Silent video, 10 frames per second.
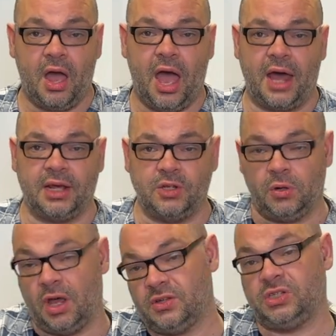And I do a
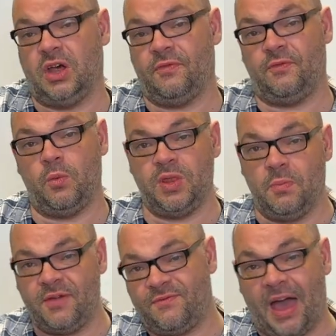lot of stuff with
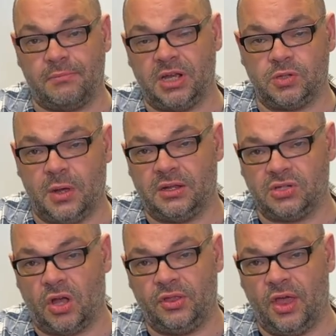my family as well that's
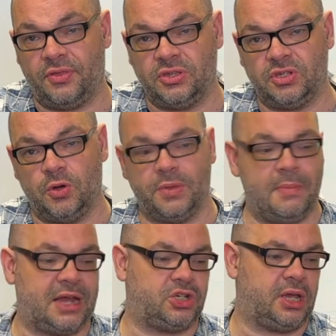got nothing to do with
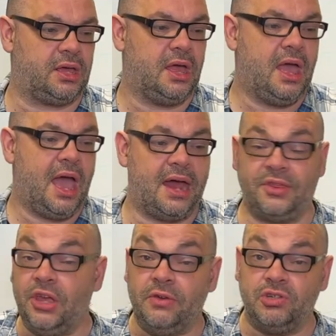magic. And I
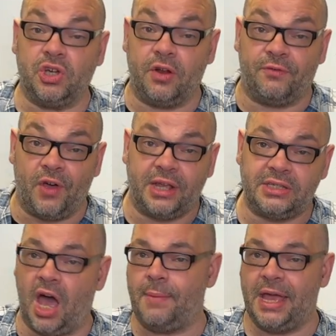think you've just got to find
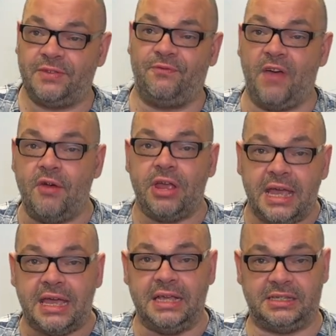time. It's very
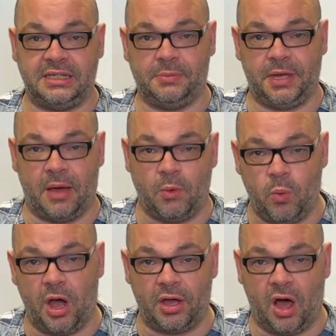easy to become a
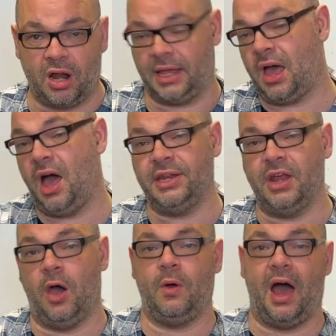workaholic. I
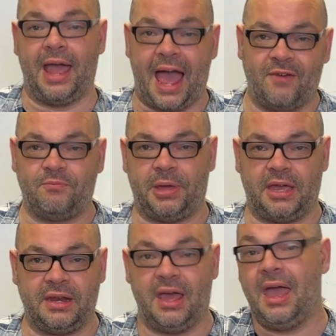know I have
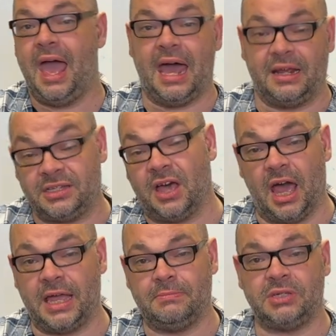been, and at
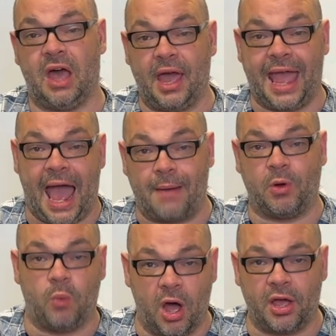times I am a
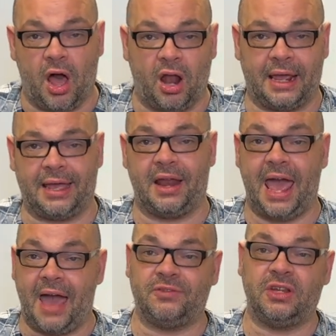workaholic, and I
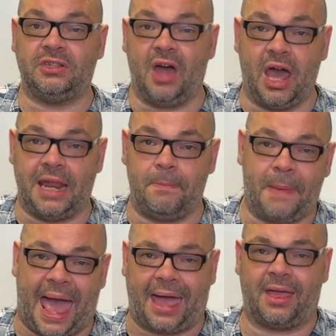have to dial it
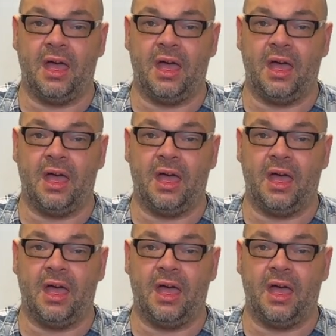back.